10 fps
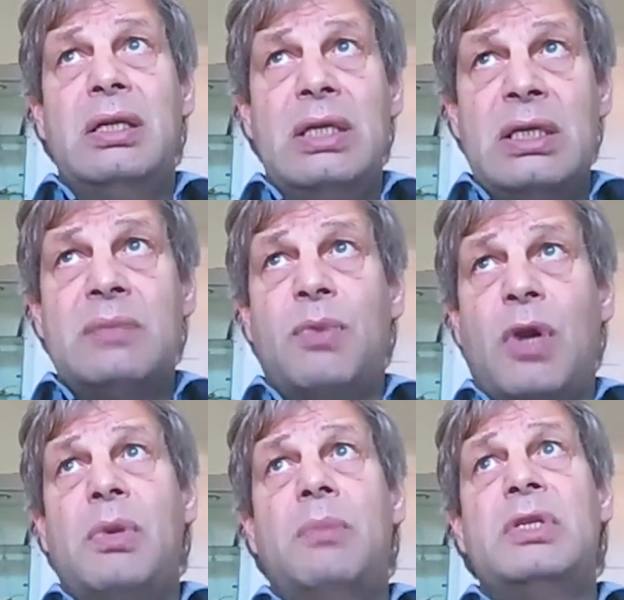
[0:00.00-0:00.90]
these
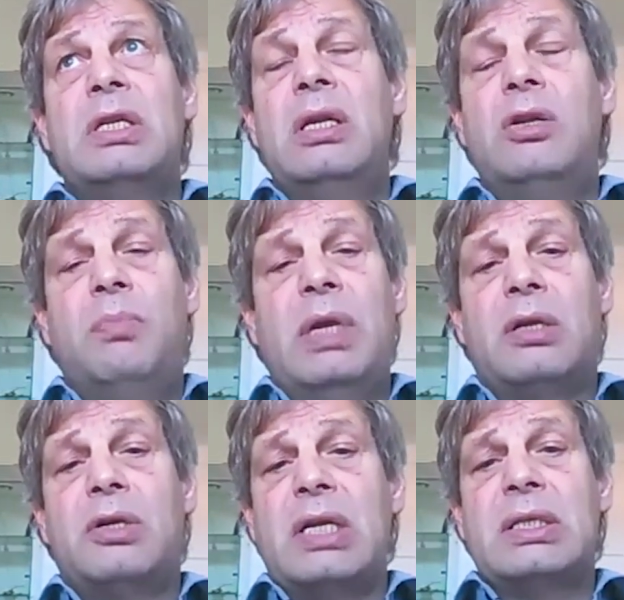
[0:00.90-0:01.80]
problems need to be
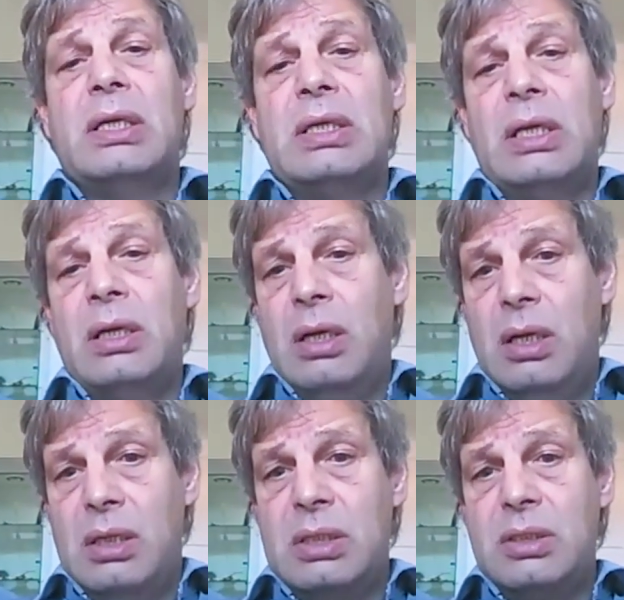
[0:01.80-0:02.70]
addressed, and then
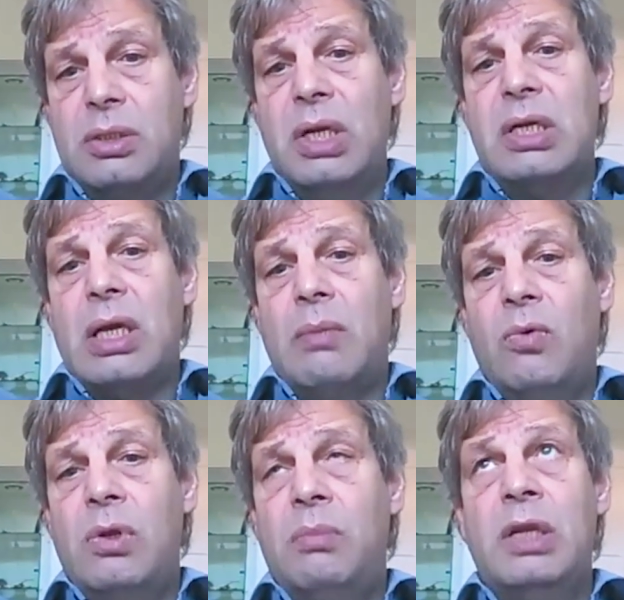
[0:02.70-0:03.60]
the screen time
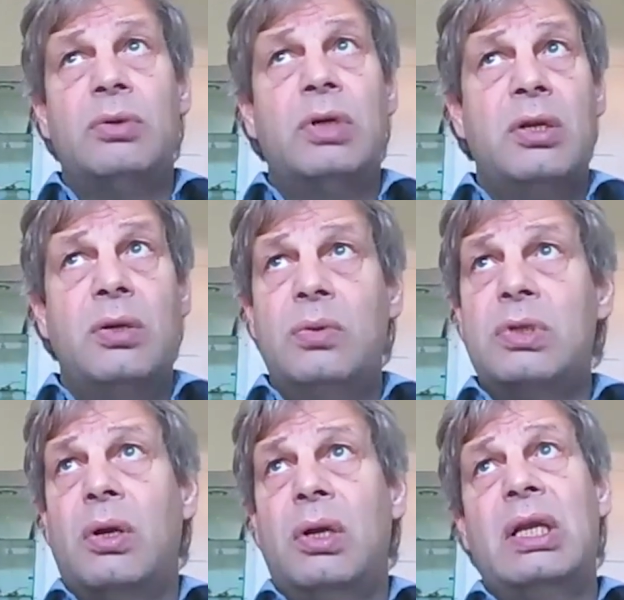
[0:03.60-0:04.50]
will be
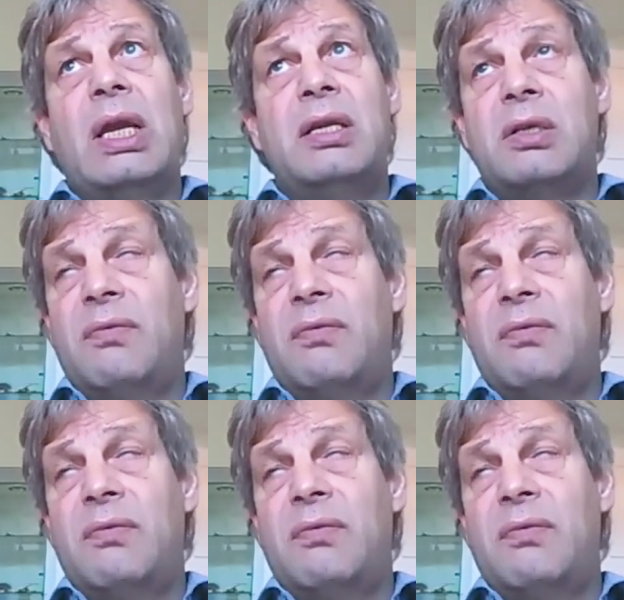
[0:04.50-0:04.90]
reduced. Or in case of